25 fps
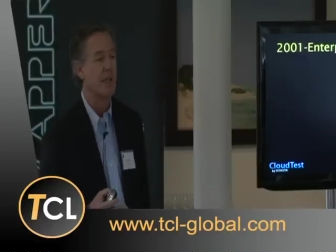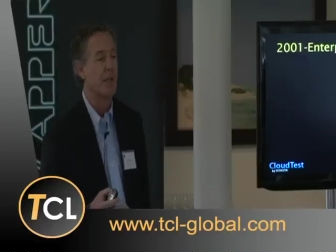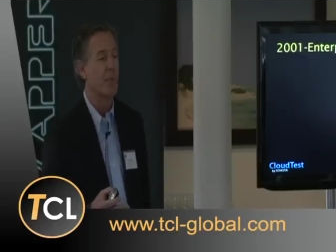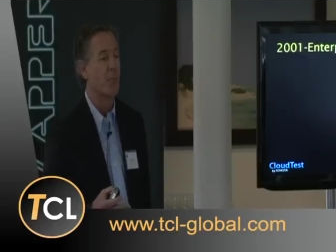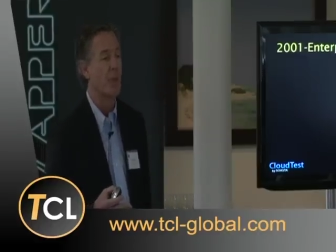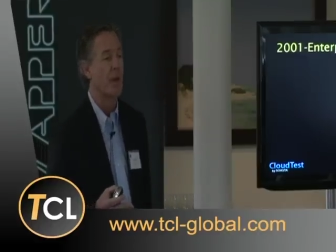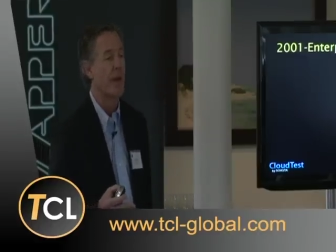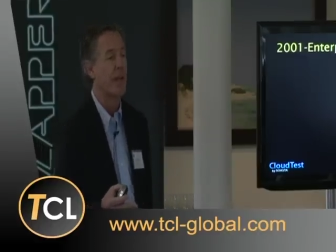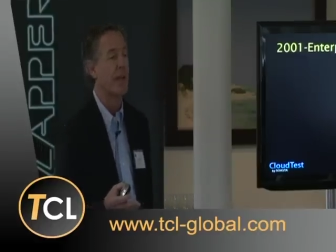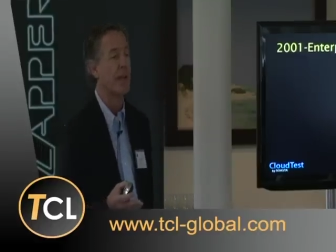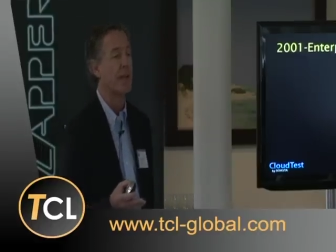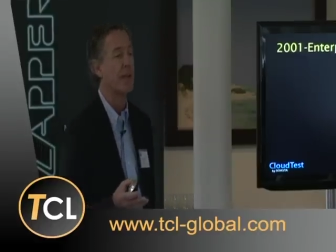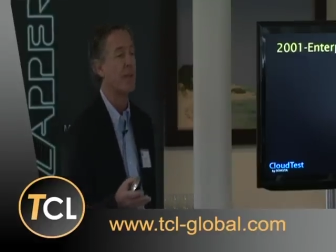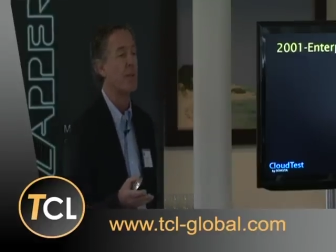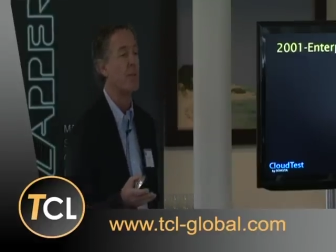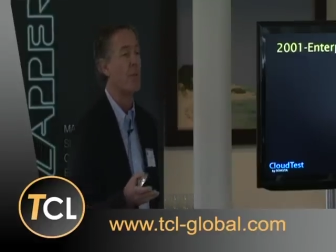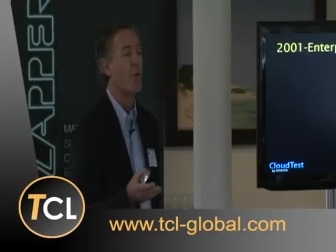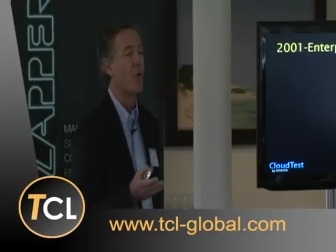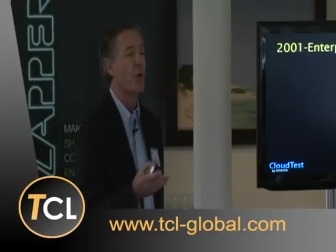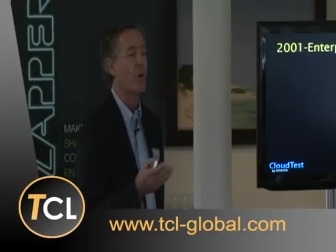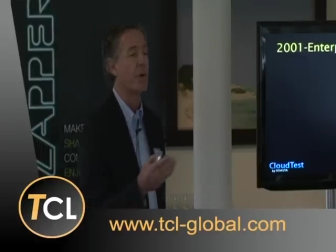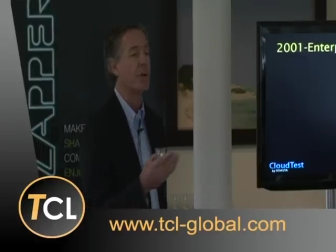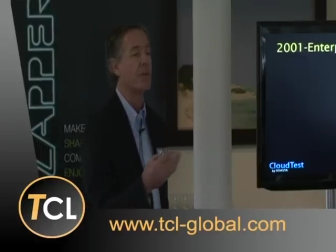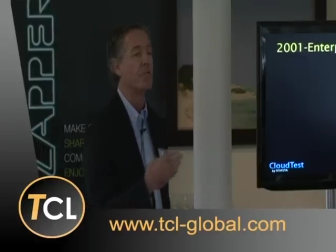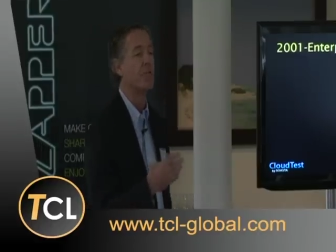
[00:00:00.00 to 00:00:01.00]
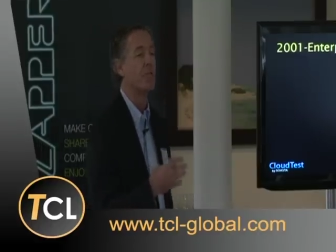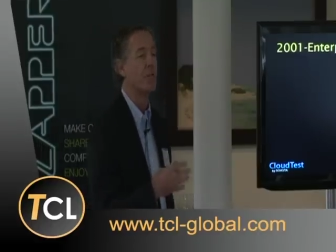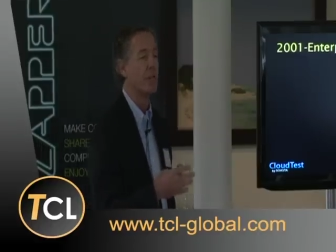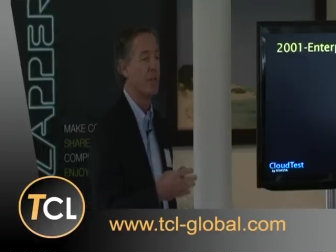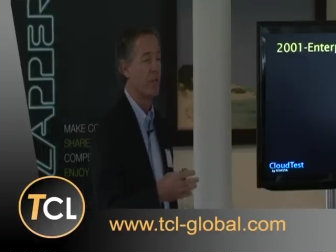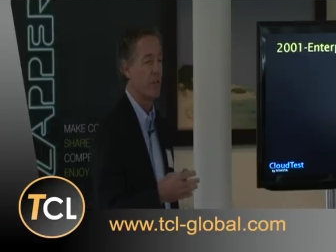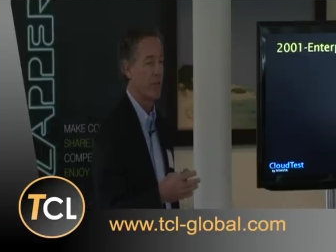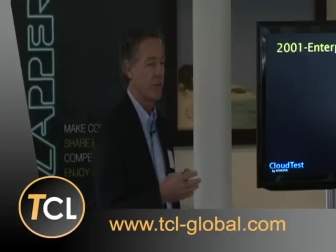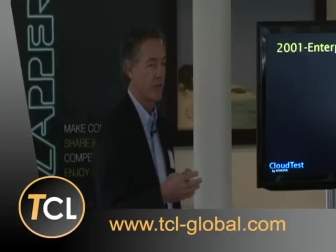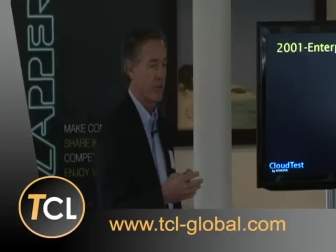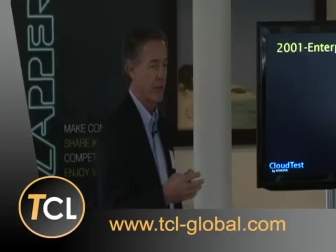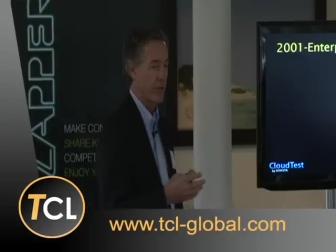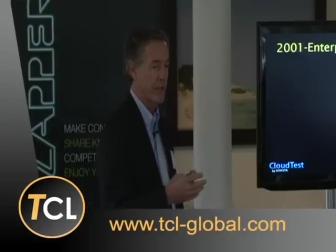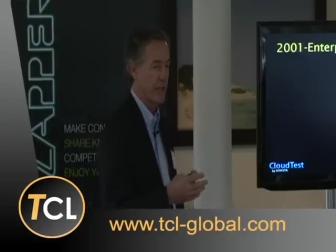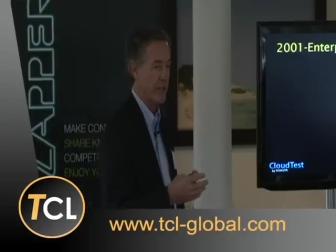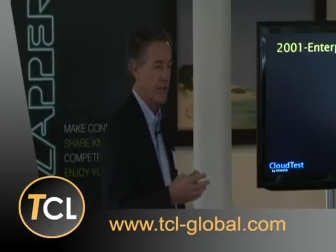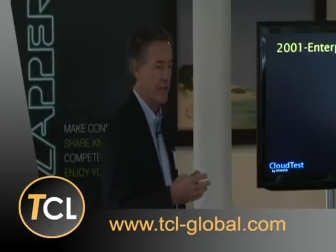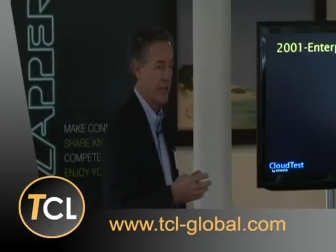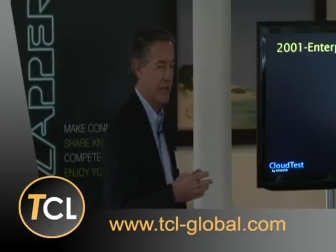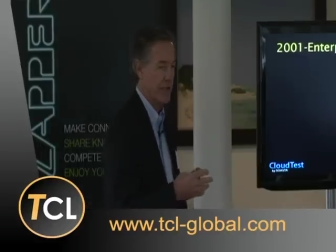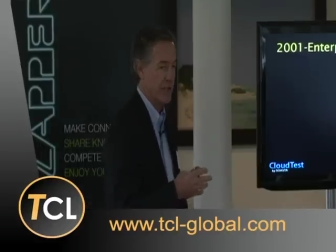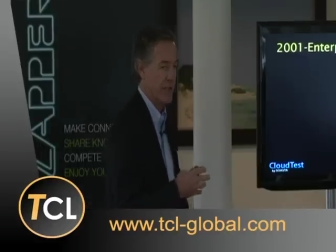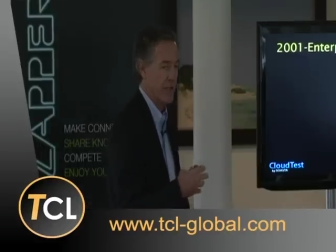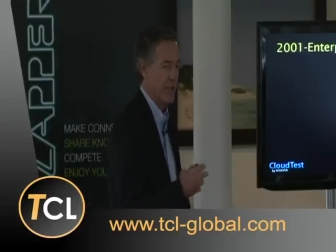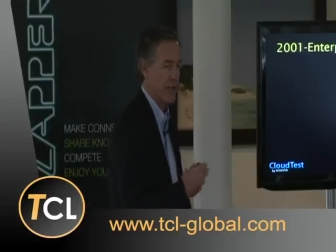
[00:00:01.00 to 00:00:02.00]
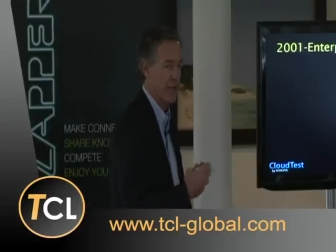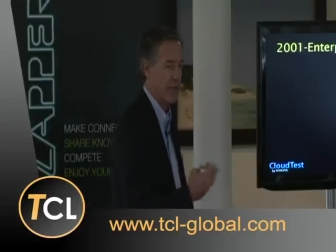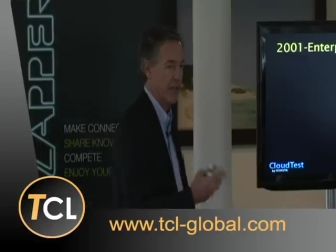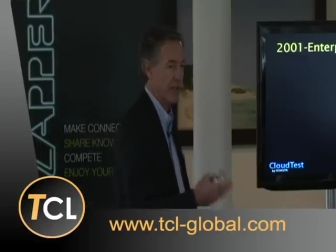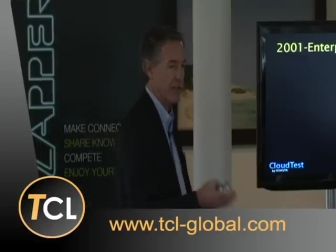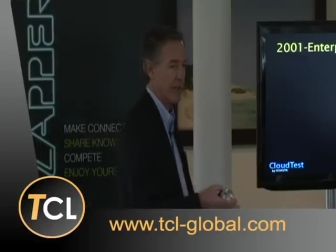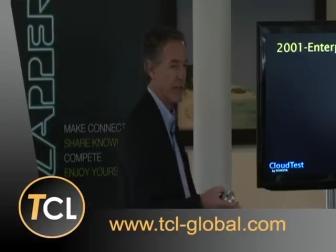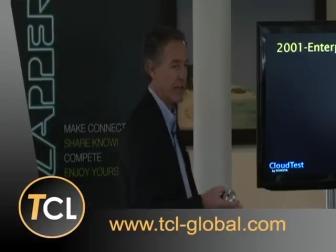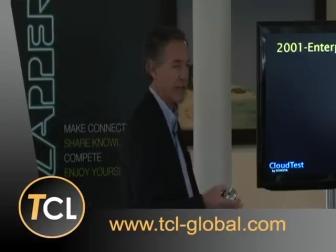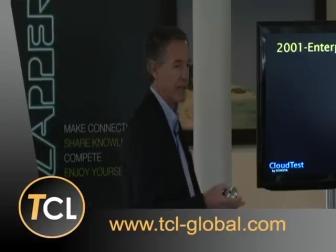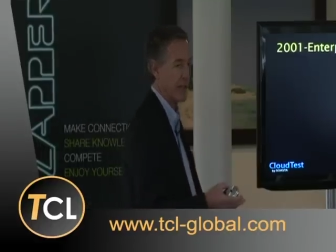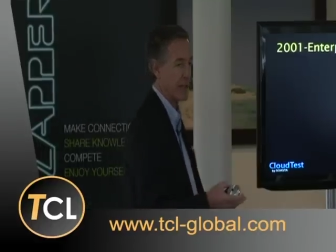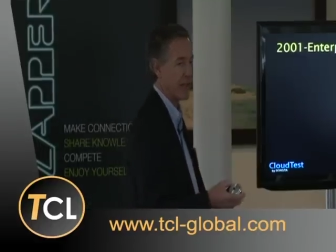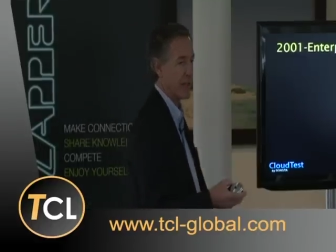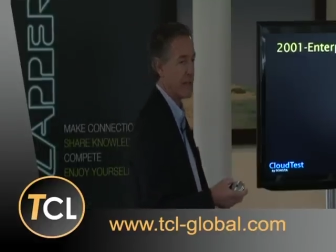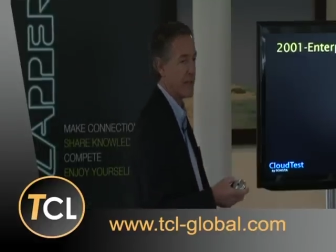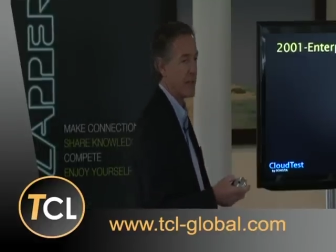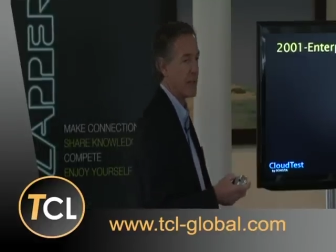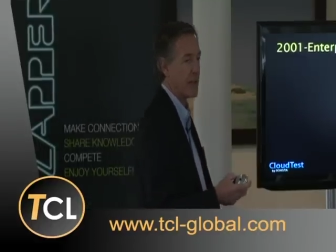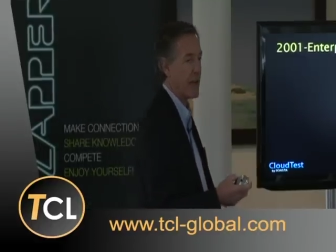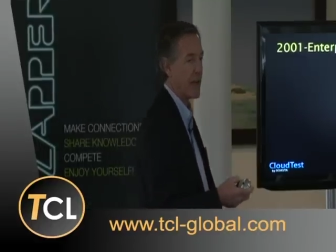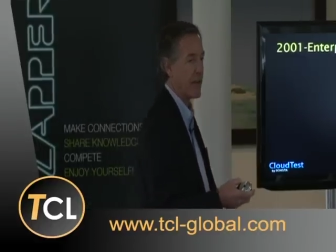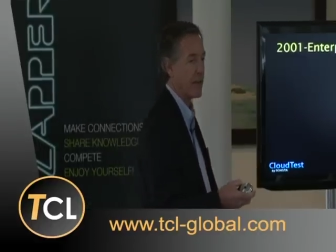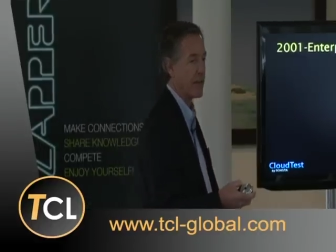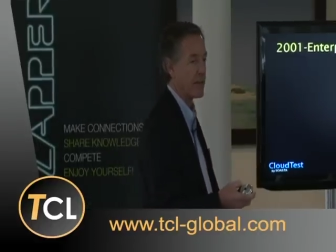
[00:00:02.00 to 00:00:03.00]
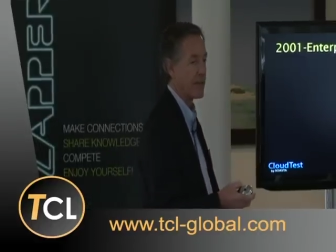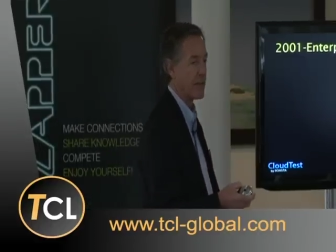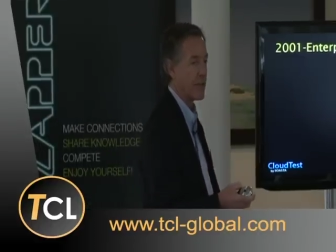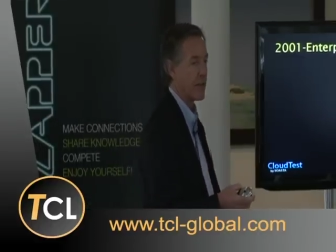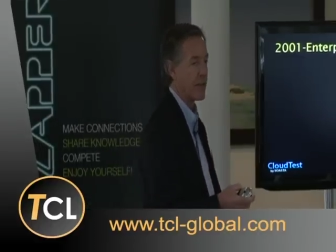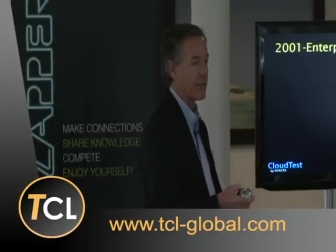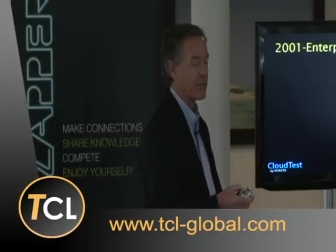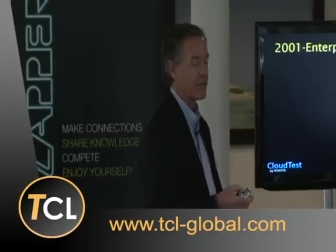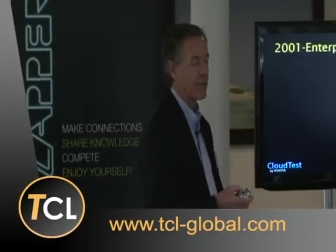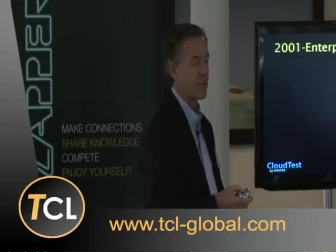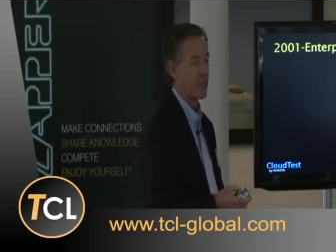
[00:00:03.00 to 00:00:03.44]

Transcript: It ran the mortgage industry in the United States.